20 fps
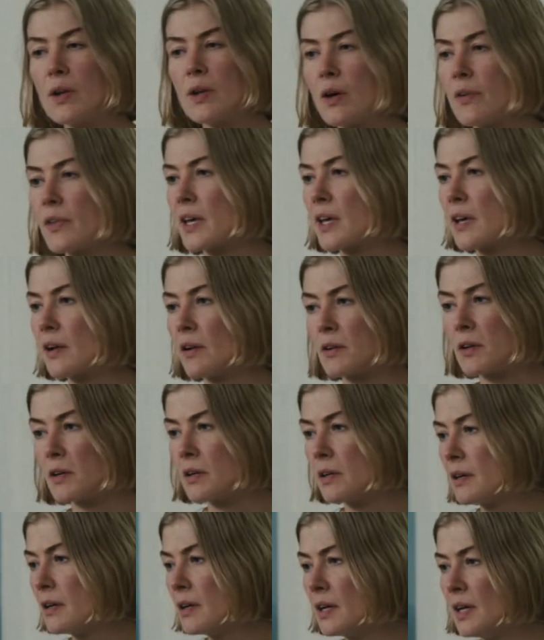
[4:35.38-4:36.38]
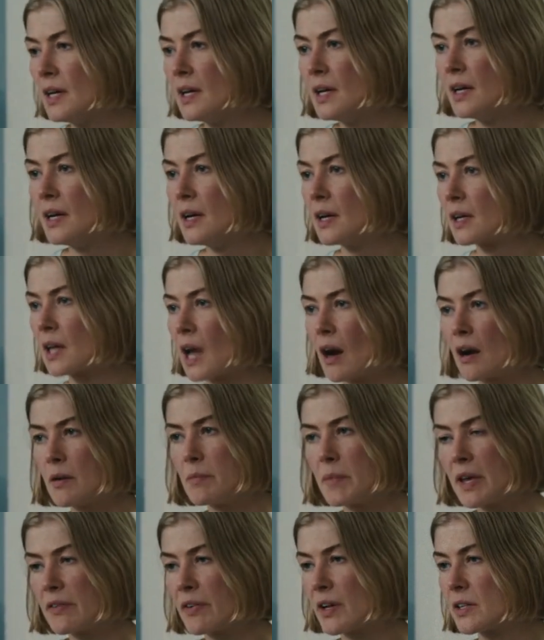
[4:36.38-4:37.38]
don't know they killed her.
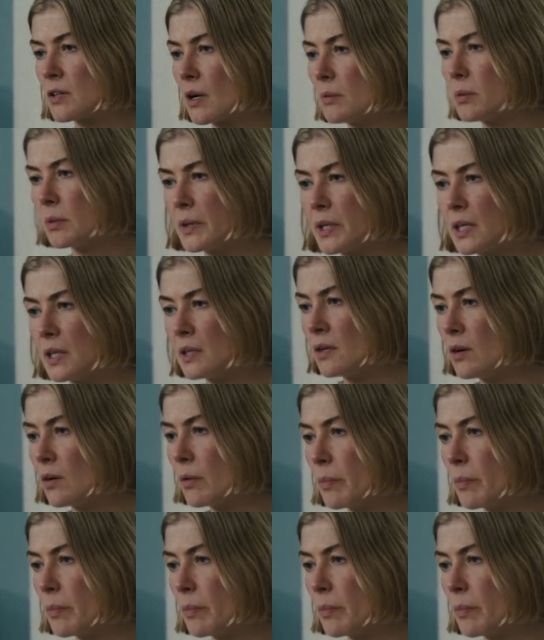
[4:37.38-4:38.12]
Karen may have had trouble we didn't